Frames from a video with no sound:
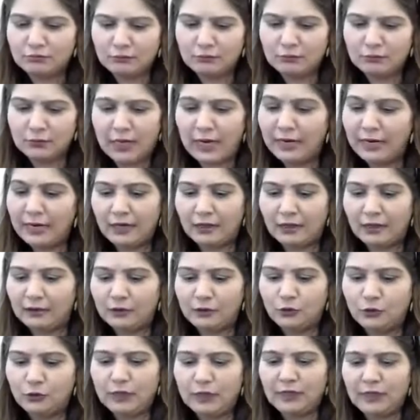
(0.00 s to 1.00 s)

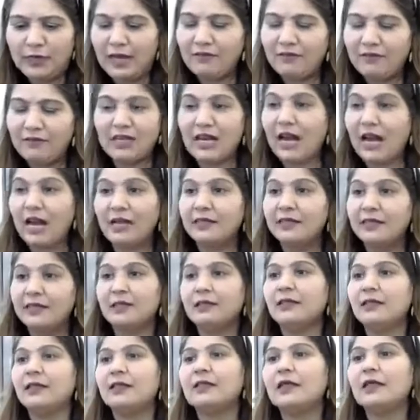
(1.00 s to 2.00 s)
have an
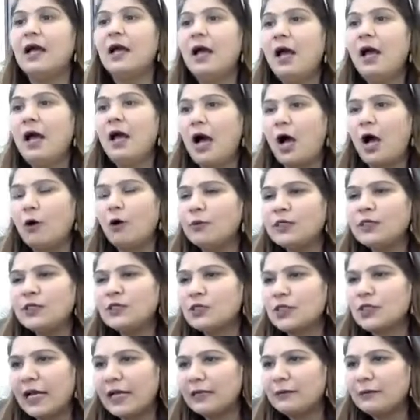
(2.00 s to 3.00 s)
idea that how
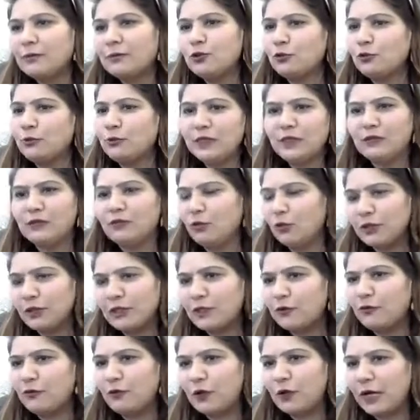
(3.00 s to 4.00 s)
much time to be
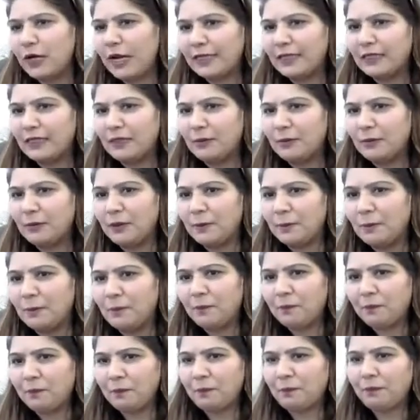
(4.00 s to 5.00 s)
devoted for IDP,
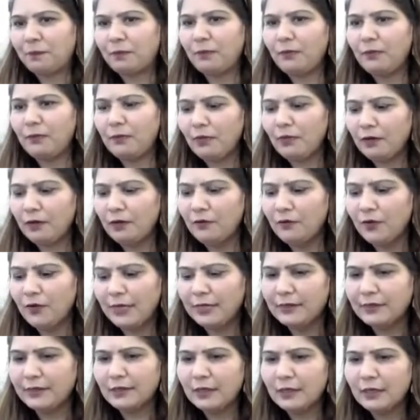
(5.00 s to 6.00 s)

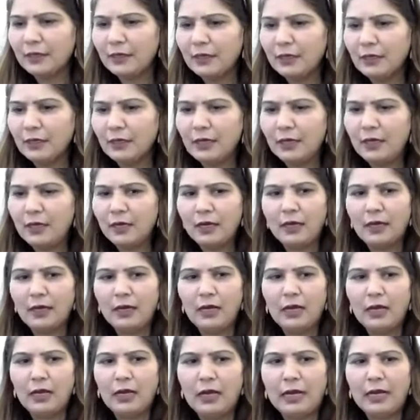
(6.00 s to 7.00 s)
right?
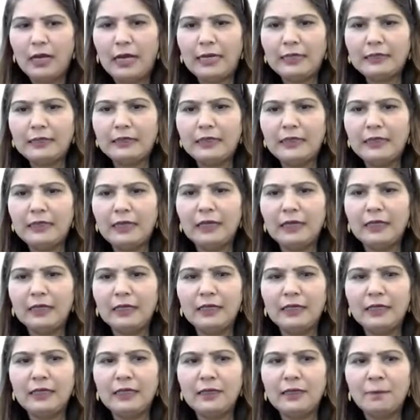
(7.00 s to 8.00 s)
And then
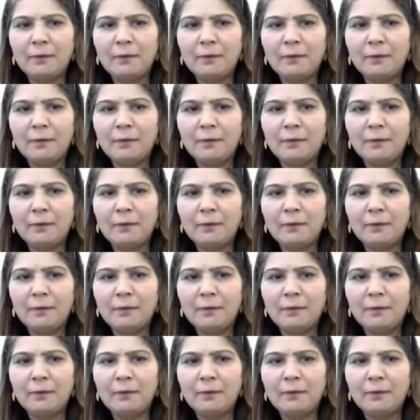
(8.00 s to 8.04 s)
again,